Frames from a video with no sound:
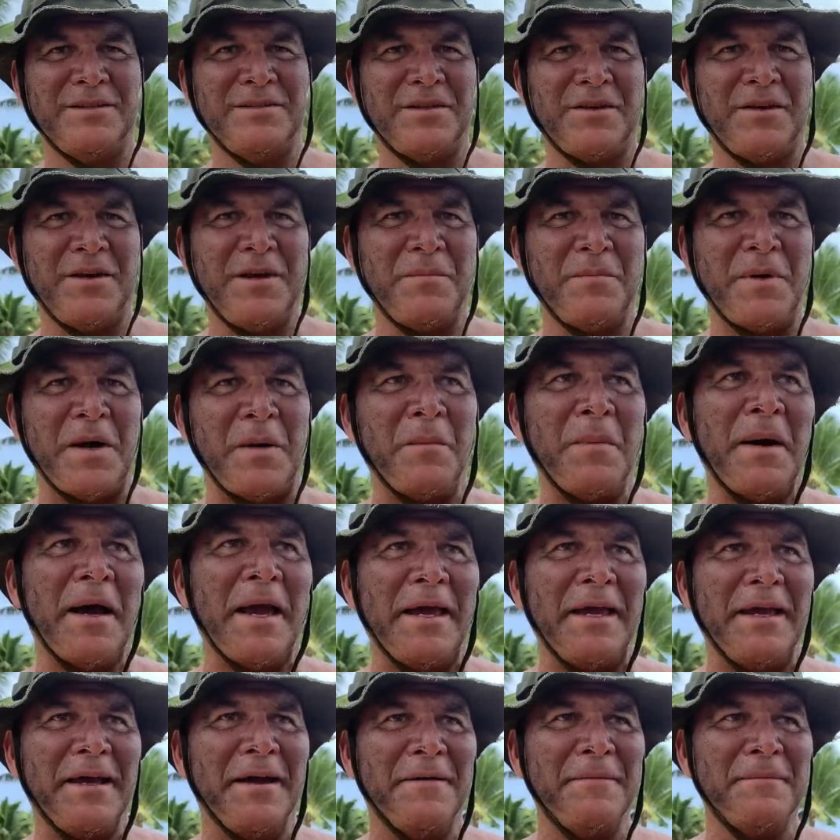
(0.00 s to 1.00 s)
Sorry about
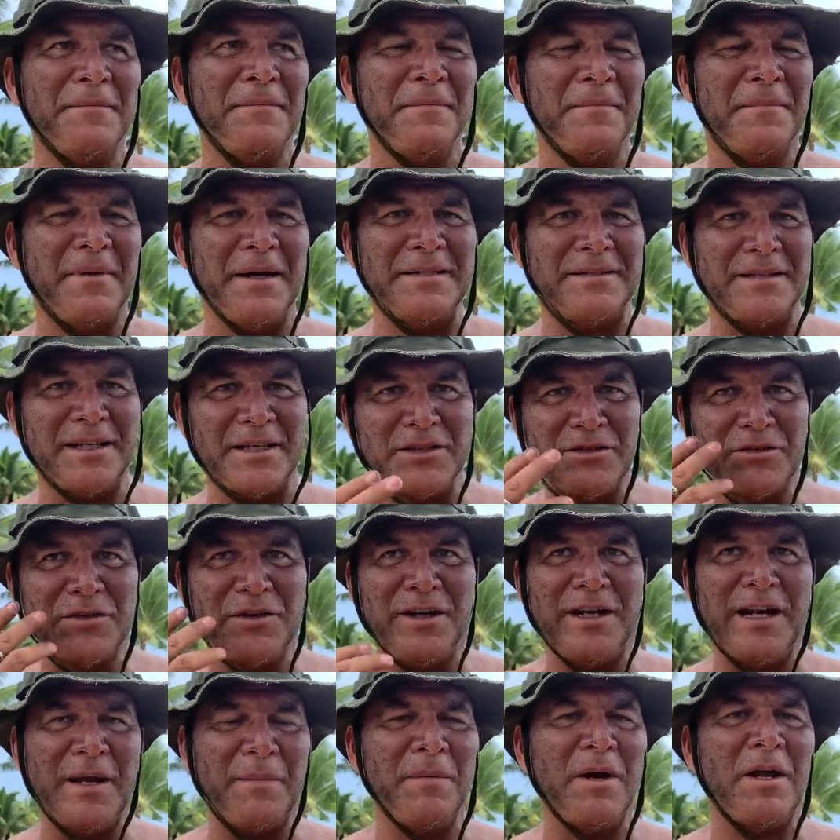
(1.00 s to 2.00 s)
my my
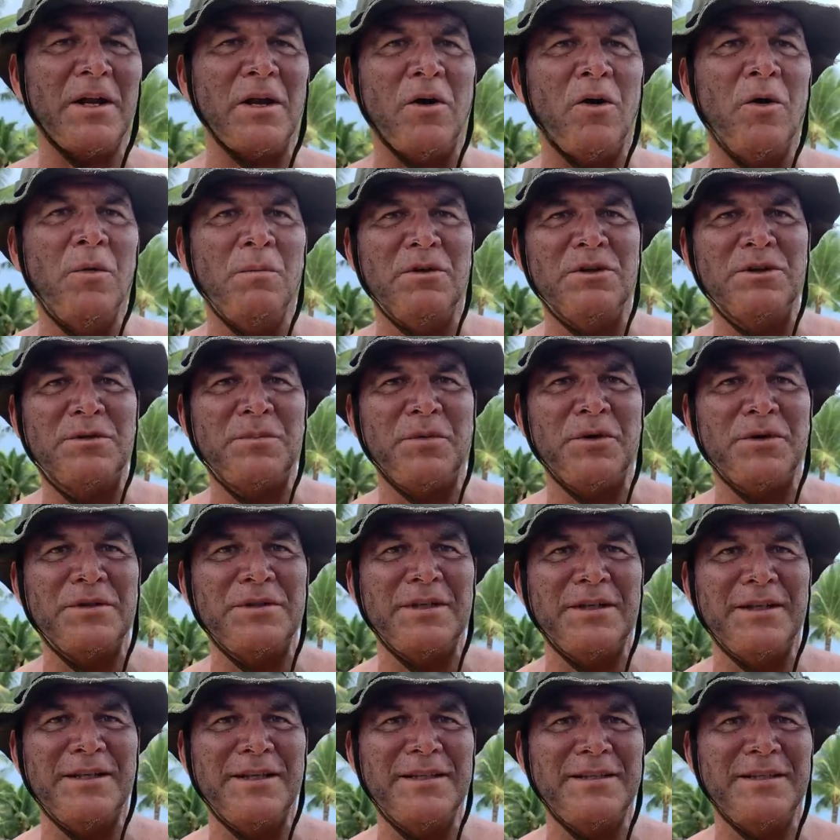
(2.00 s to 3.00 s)
sunscreen. I'm not a homeless
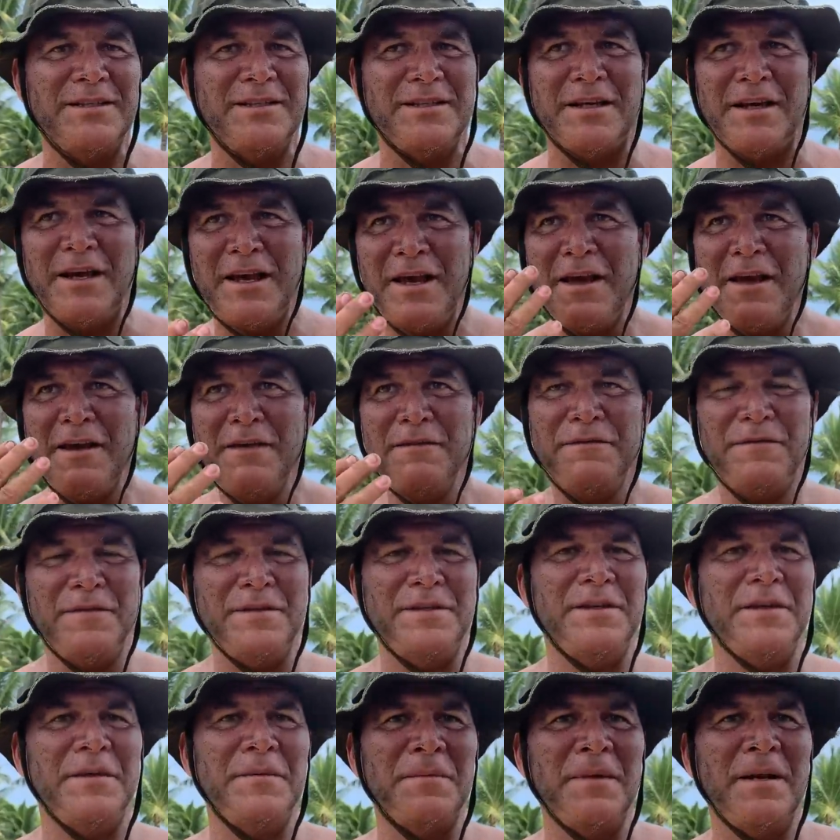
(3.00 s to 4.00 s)
person. This is a
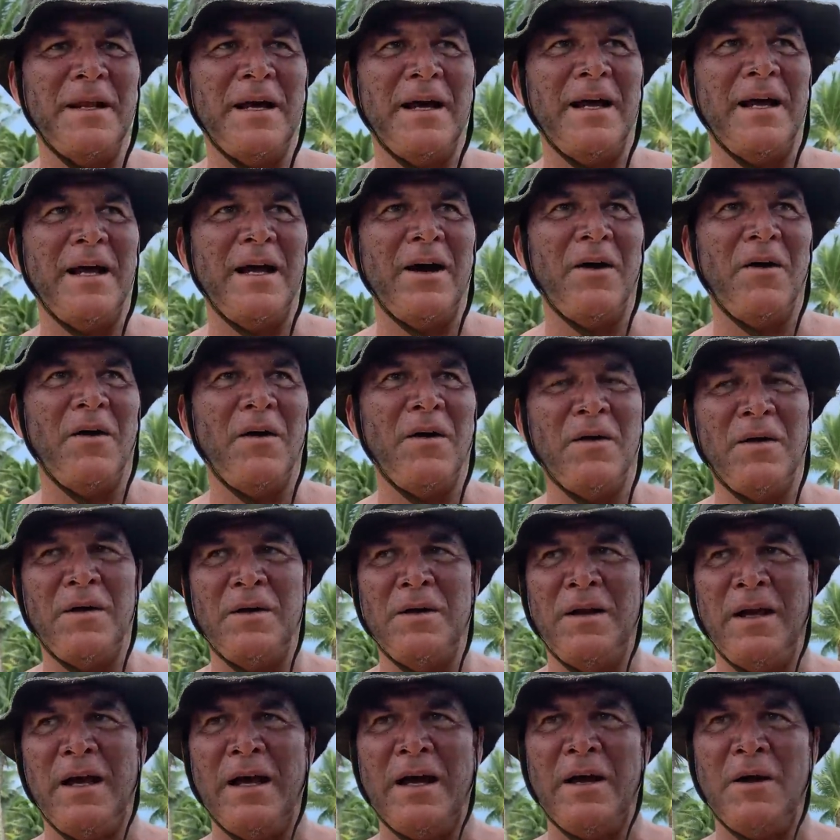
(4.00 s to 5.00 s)
Fijian
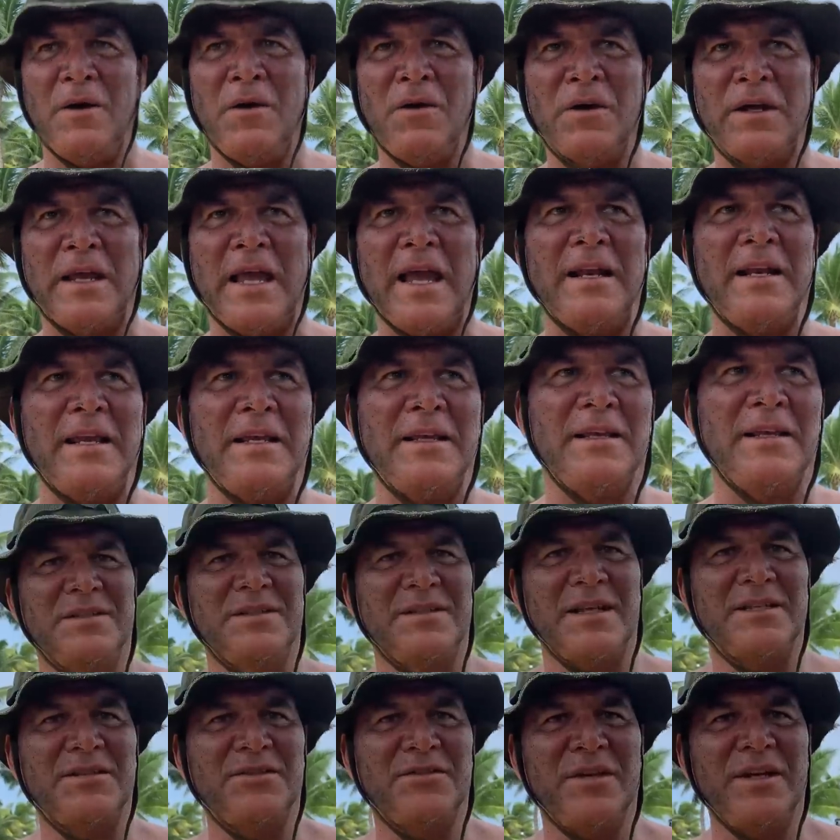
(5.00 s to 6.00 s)
organic
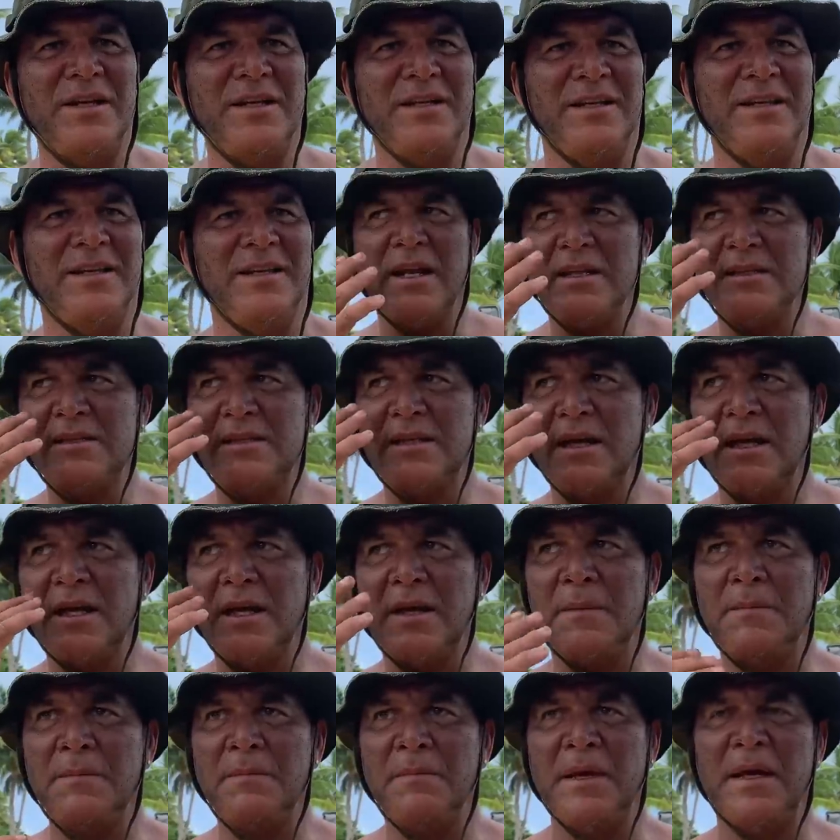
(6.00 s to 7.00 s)
sunscreen. It's
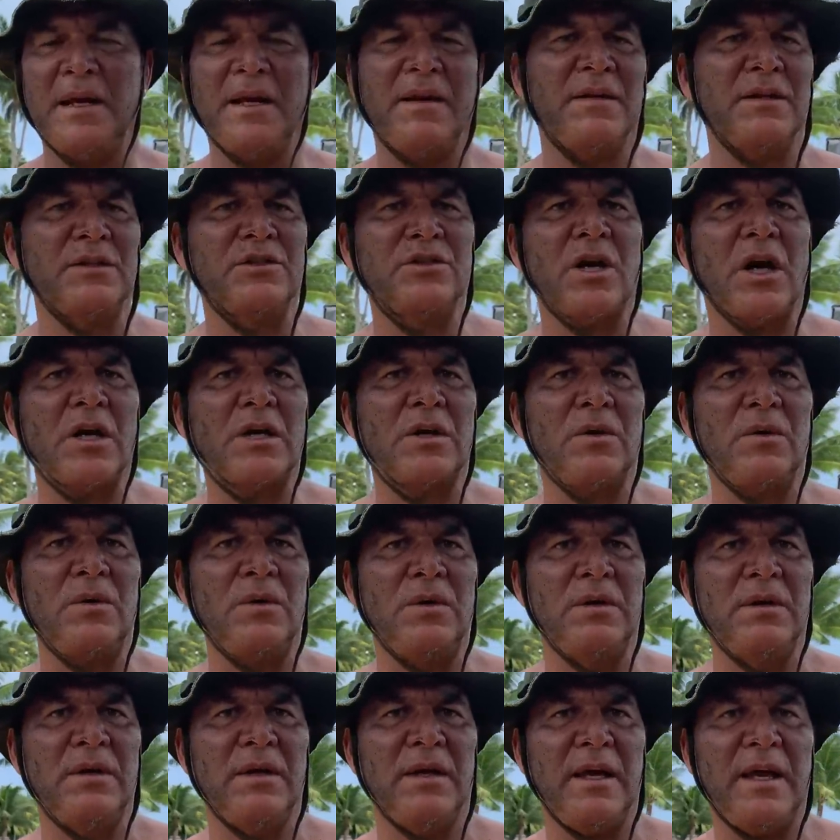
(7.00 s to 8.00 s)
made out of charcoal
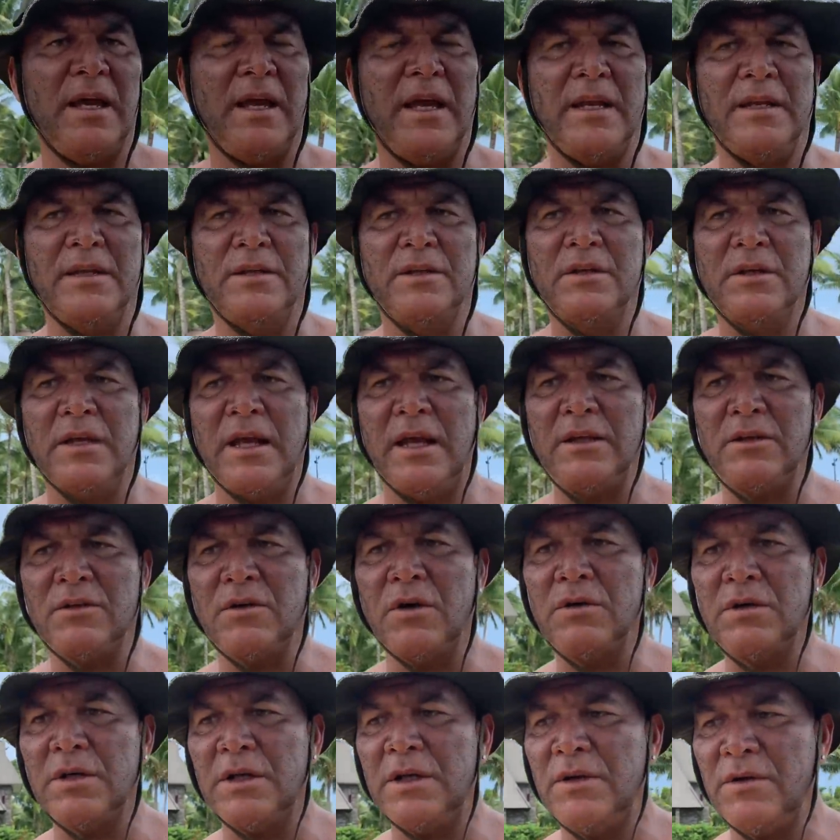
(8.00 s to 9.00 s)
and
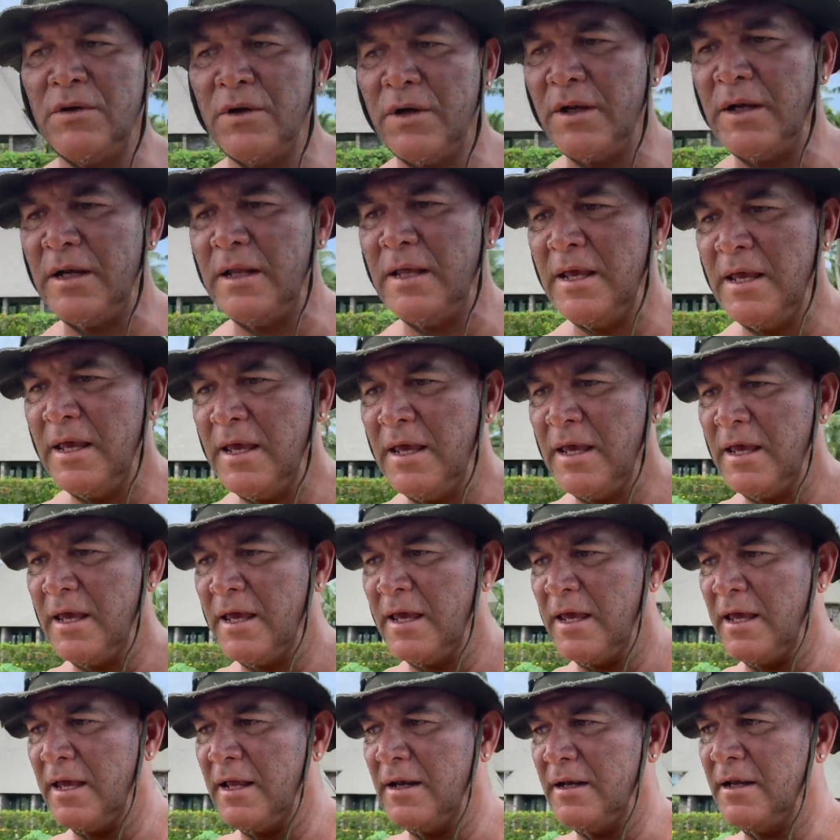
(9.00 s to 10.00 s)
coconut oil.
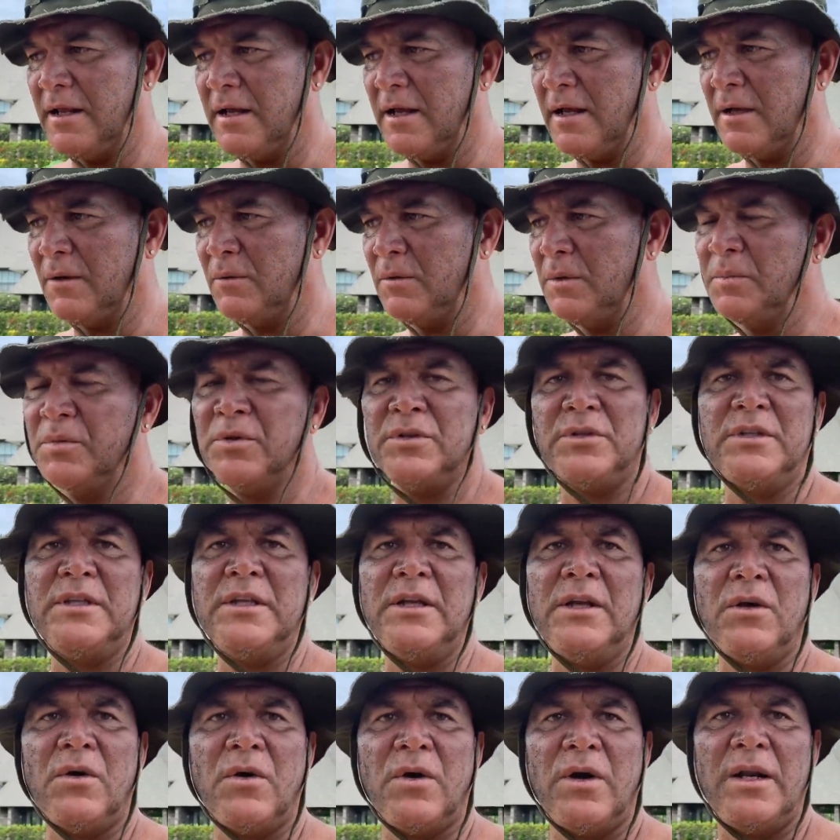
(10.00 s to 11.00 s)
And we put
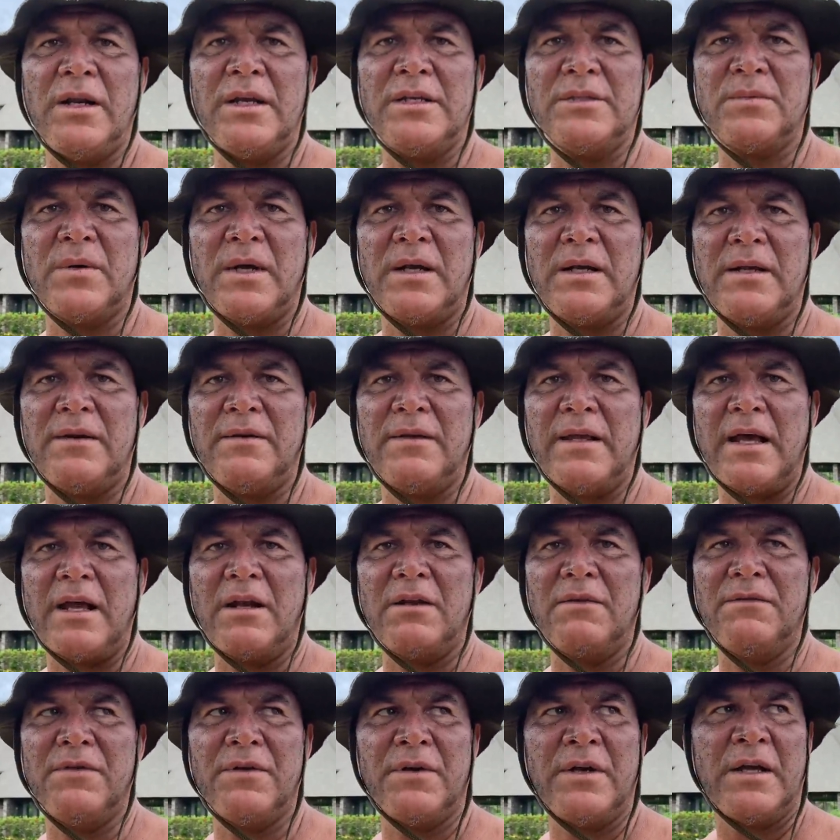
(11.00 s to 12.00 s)
dilo oil as well in
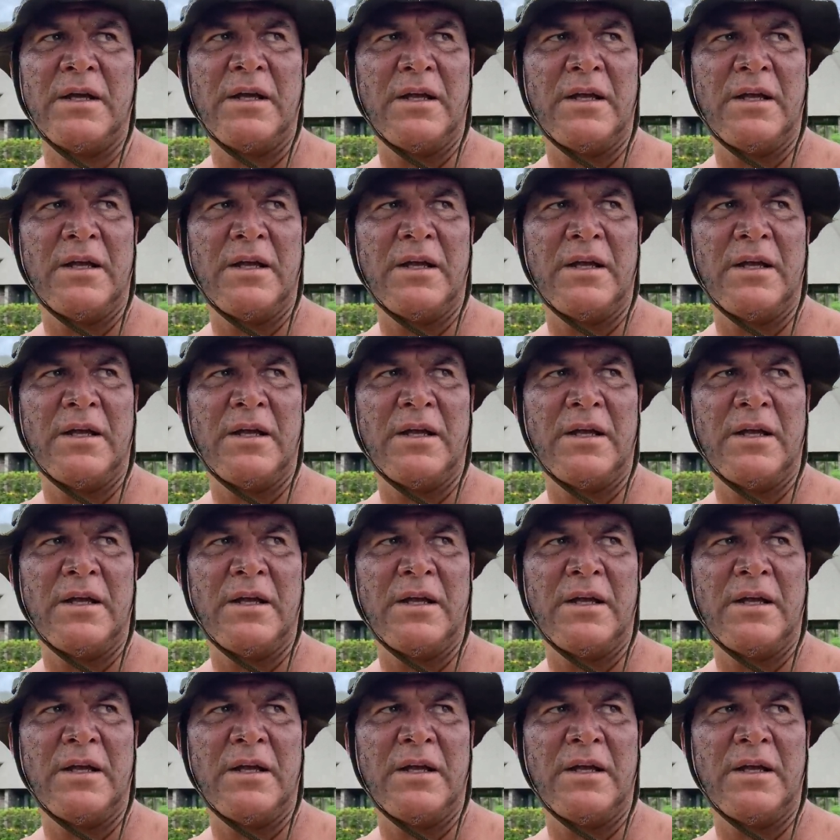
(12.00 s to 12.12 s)
aloe vera.